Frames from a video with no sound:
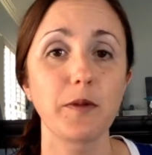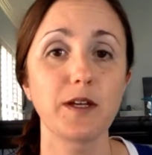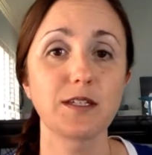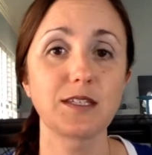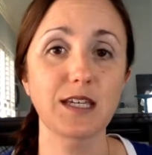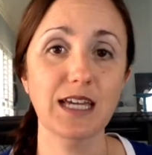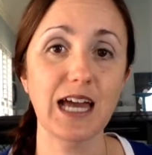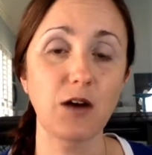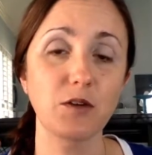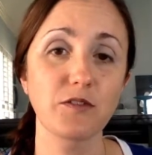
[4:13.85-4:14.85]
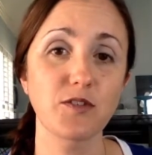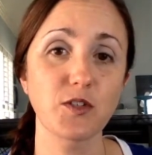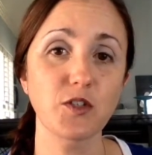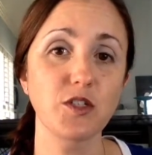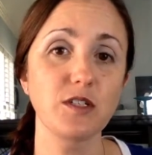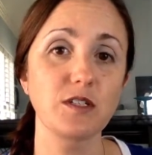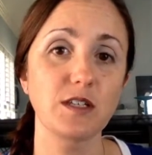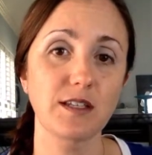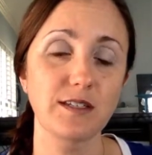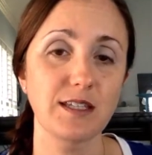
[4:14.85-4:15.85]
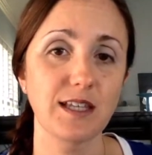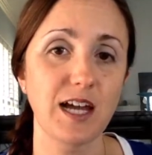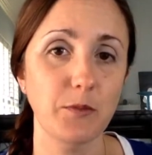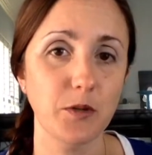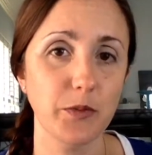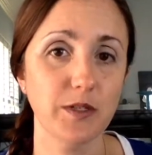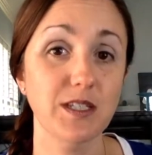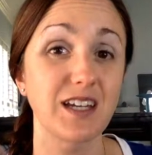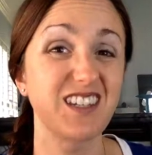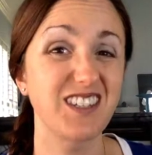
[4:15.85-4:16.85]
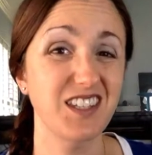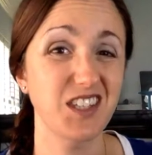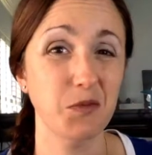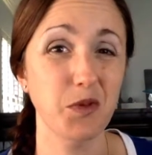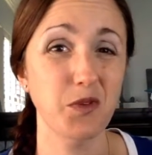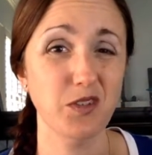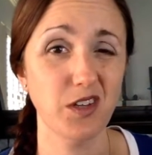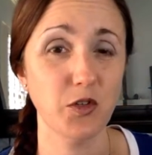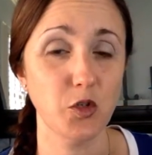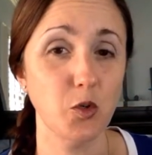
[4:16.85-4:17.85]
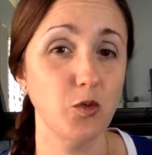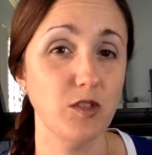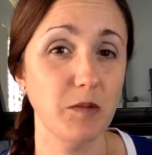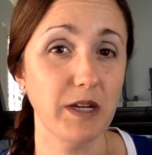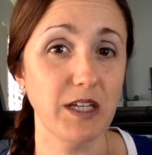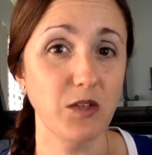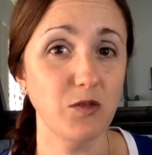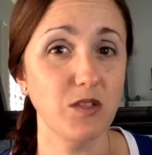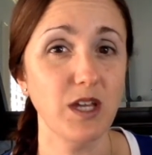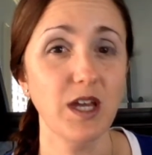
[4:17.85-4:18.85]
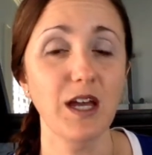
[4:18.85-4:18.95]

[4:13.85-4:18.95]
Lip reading: Plus, the count of searches is a lot more precise than some of those other tools you might use.